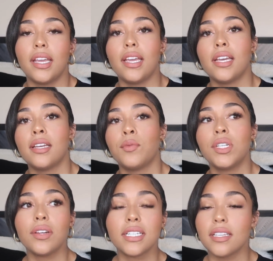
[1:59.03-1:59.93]
And
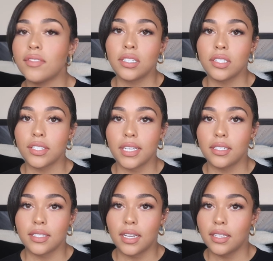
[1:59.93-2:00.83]
what you guys
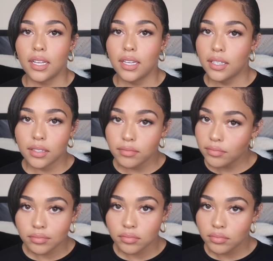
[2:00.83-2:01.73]
understand is that like,
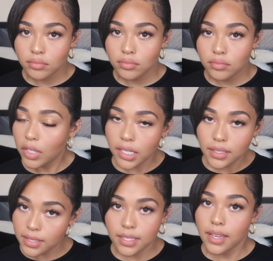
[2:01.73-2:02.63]
we're
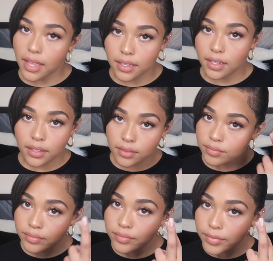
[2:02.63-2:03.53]
in this together.
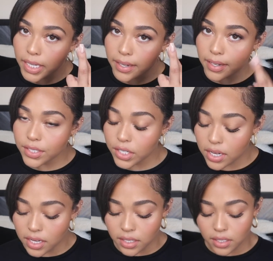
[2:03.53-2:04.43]
I got
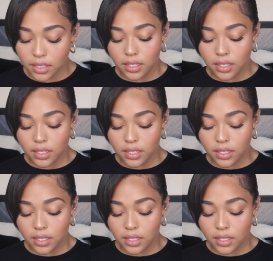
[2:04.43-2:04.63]
y'all.